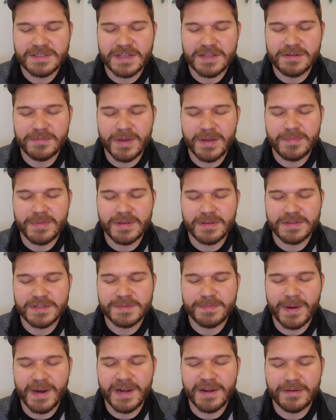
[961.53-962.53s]
that you might be
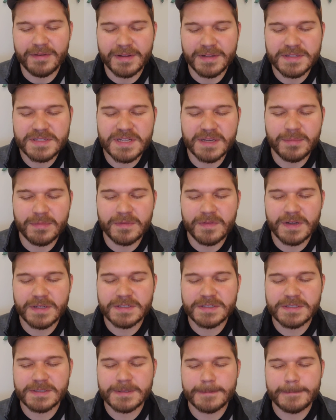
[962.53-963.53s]
inspiring in some of
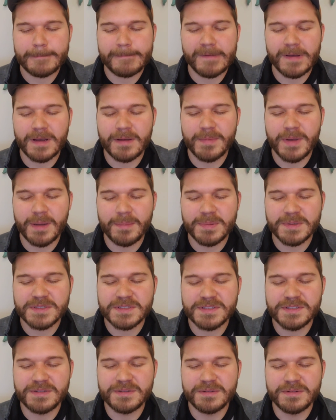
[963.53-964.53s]
us. Help us
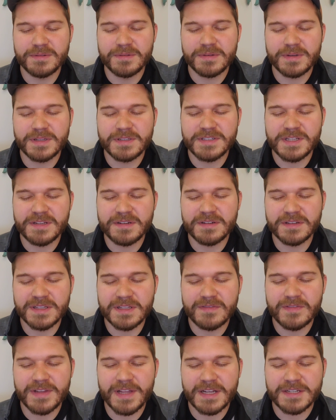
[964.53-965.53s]
to continue to
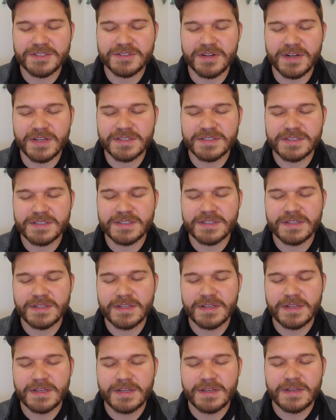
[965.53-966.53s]
live in that trust
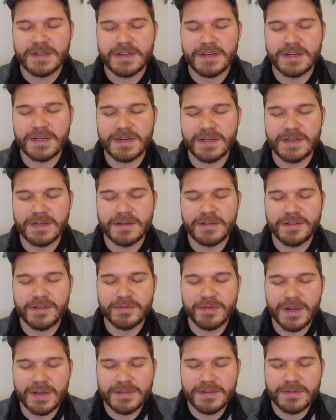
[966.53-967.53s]

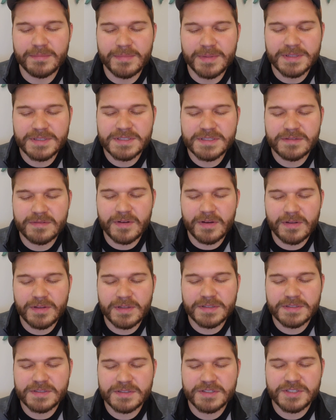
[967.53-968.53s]
throughout the midst of all
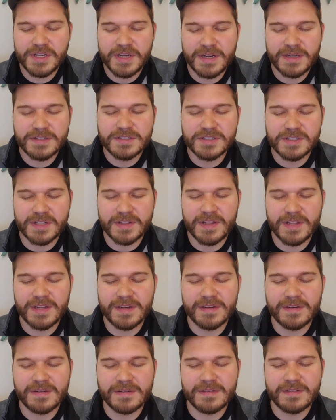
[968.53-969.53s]
this change, and
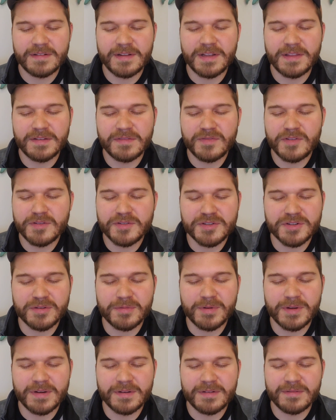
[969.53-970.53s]
then in the future
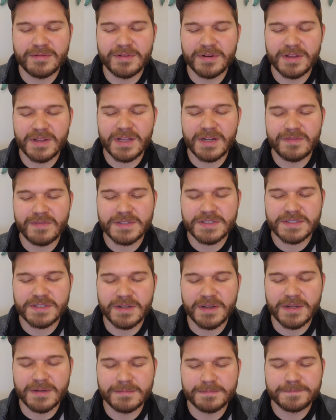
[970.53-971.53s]
when a lot of it's
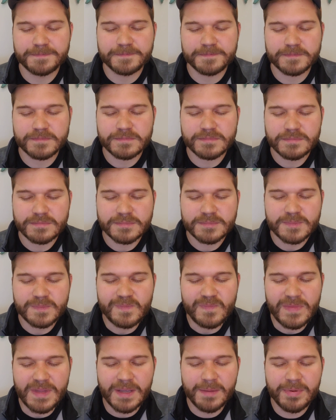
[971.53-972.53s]
gone.
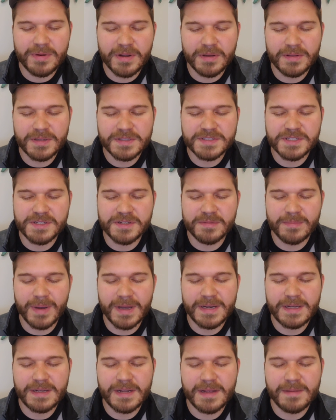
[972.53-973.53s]
Pray all this in your
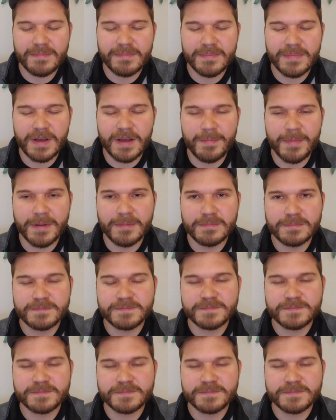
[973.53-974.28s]
mighty name. Amen.